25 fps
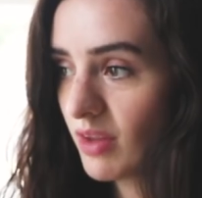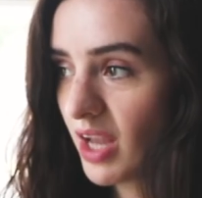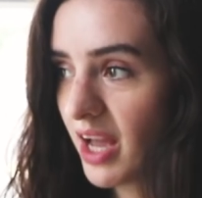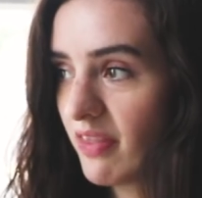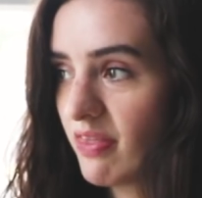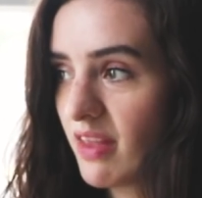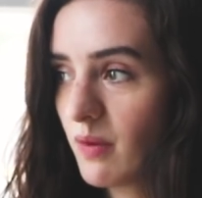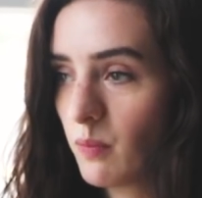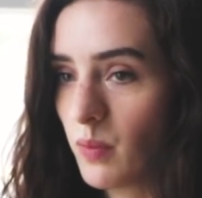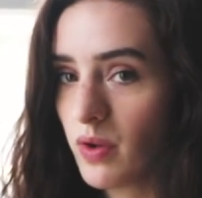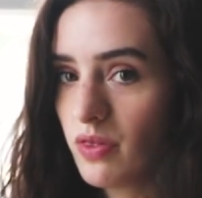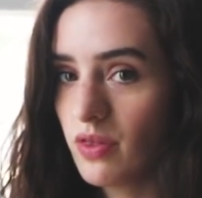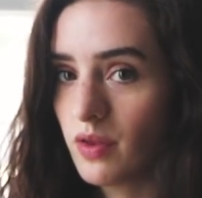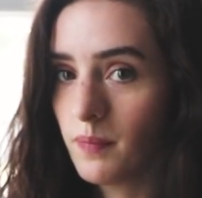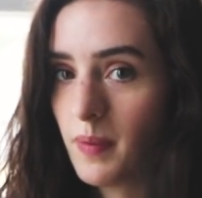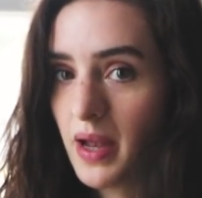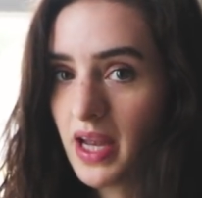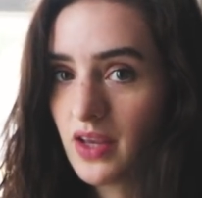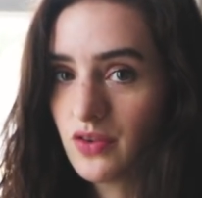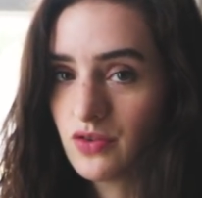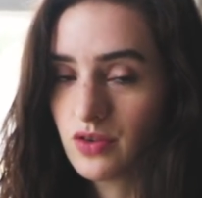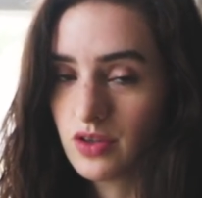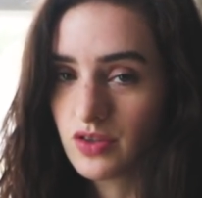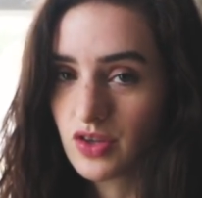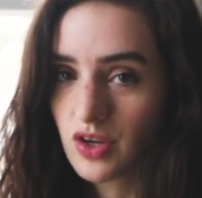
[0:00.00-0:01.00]
And then when the
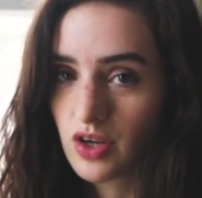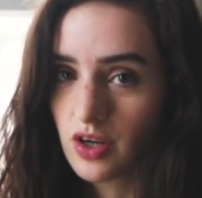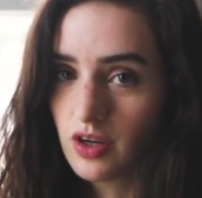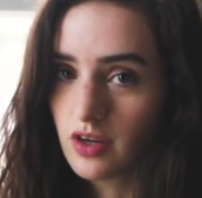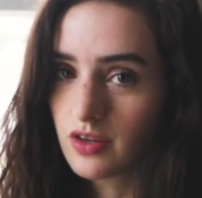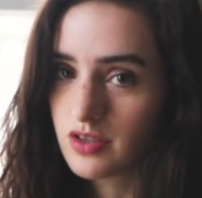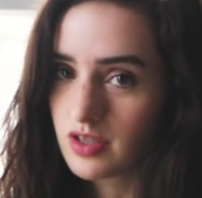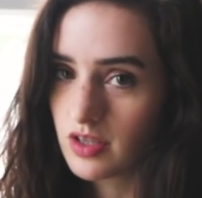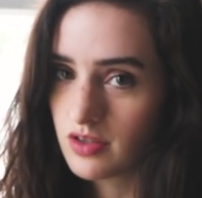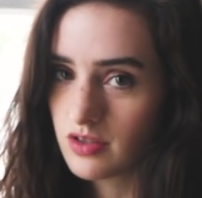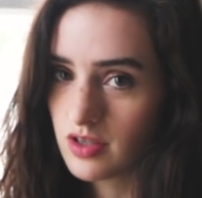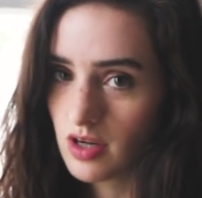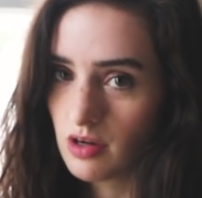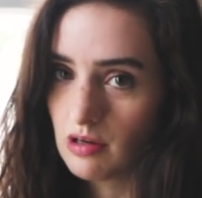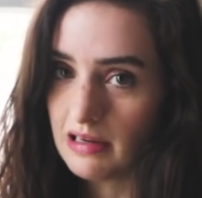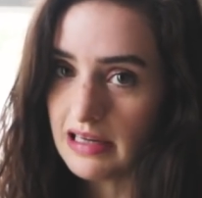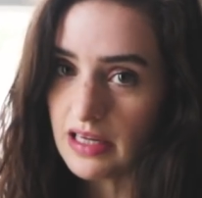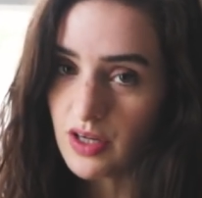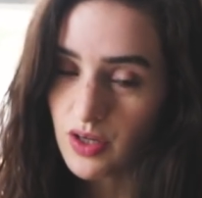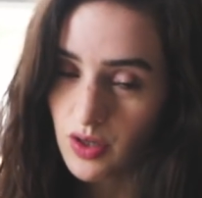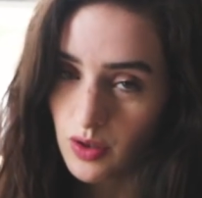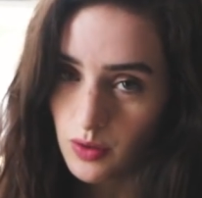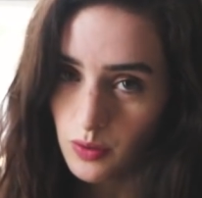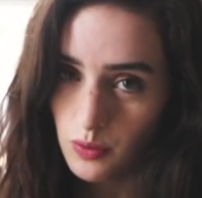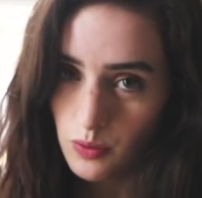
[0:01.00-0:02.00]
pastry's cooked and totally
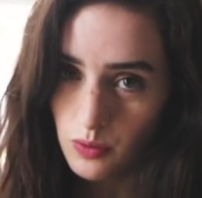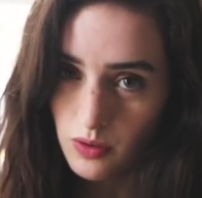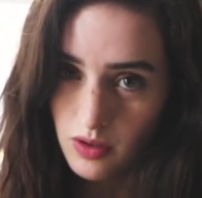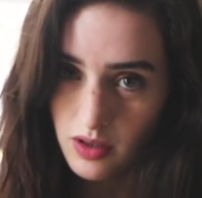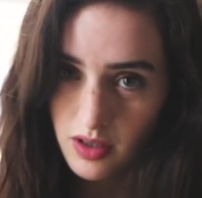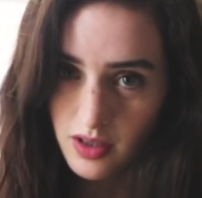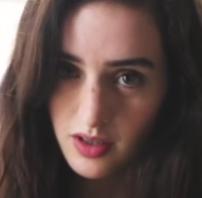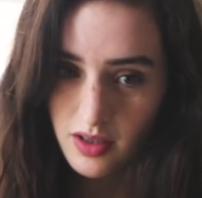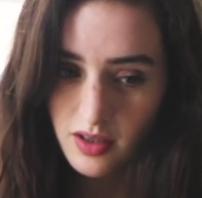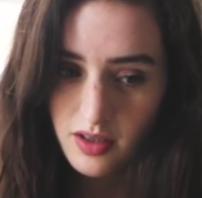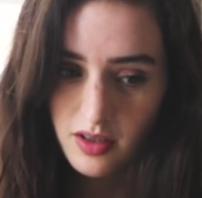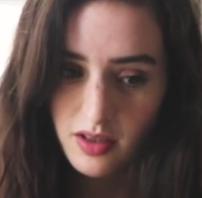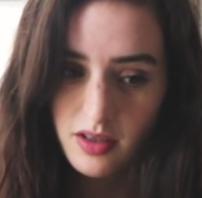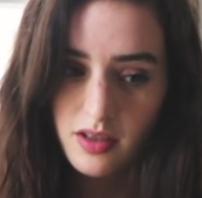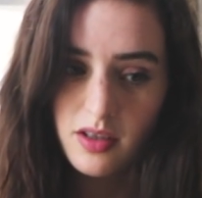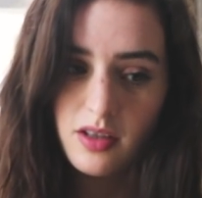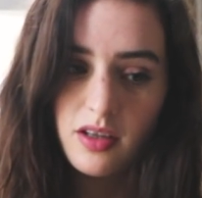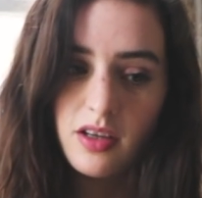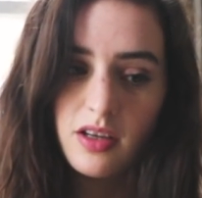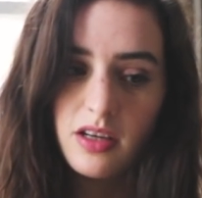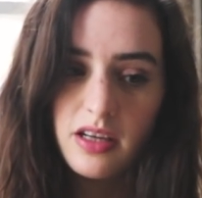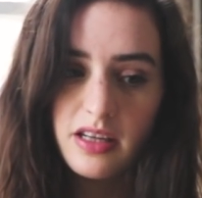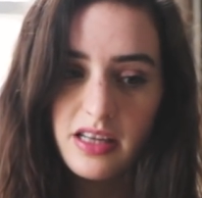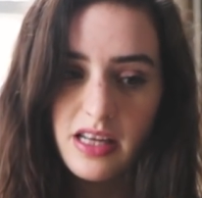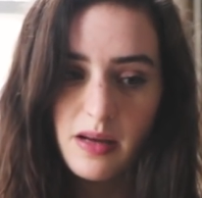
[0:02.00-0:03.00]
cool,
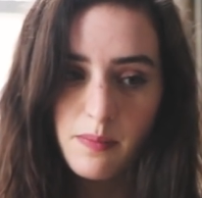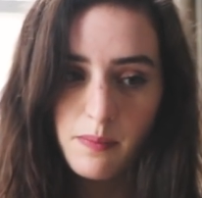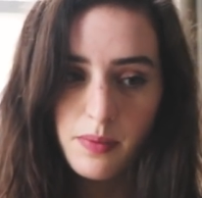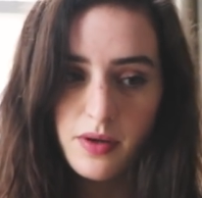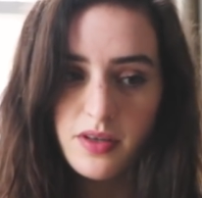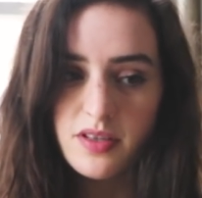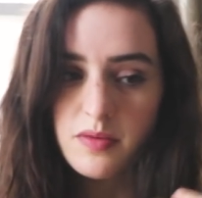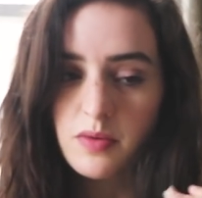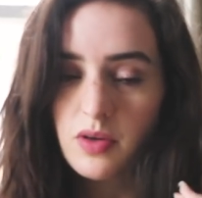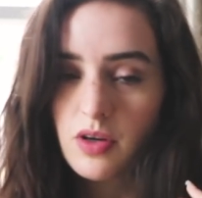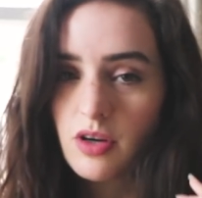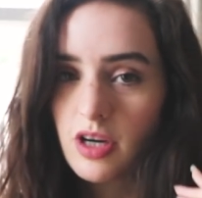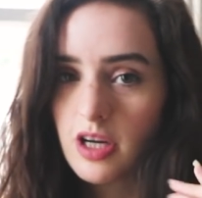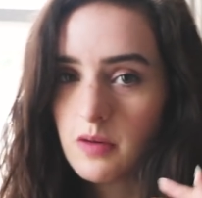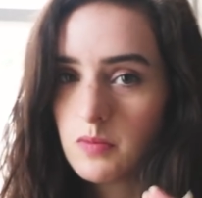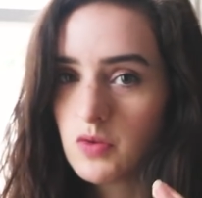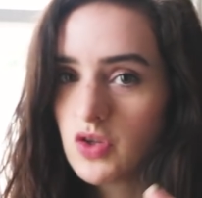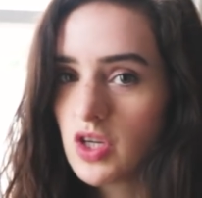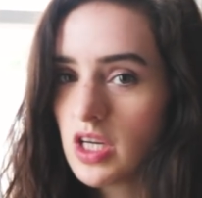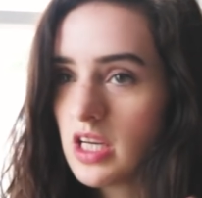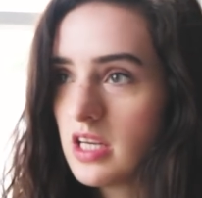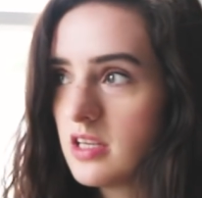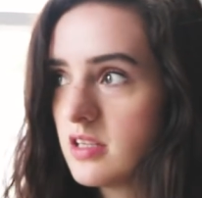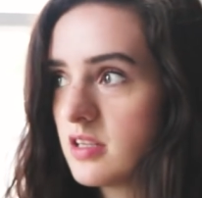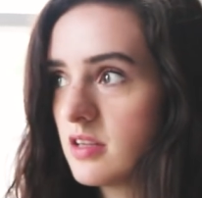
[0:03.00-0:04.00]
you could then put some cream
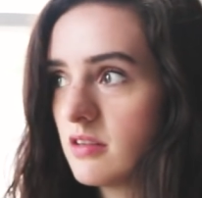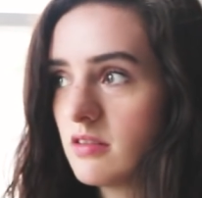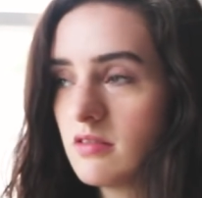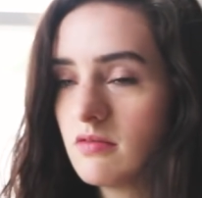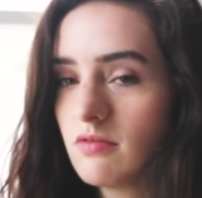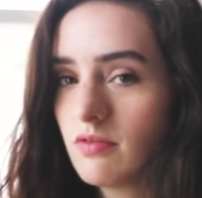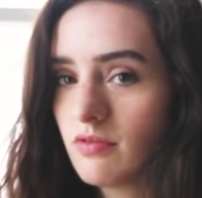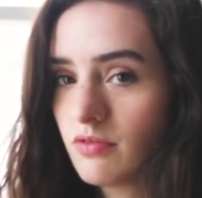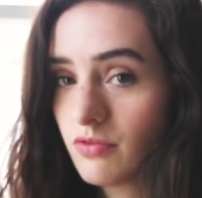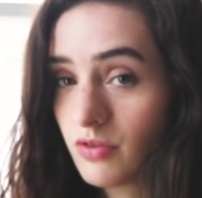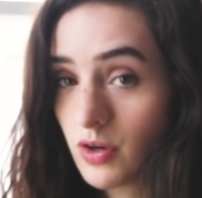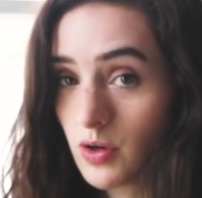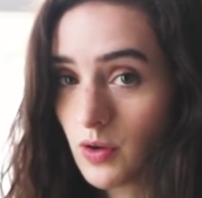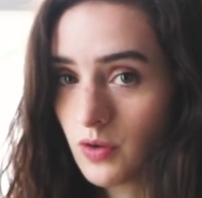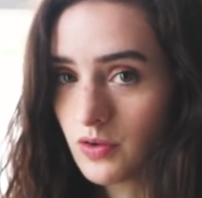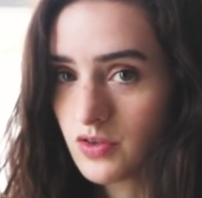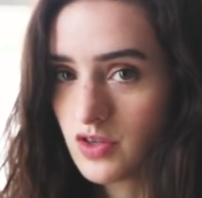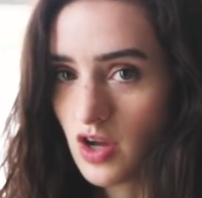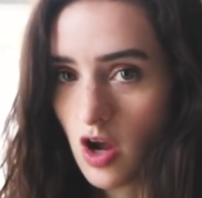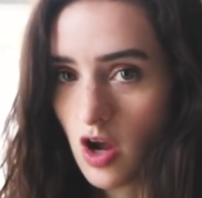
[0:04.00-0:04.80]
cheese and fruit on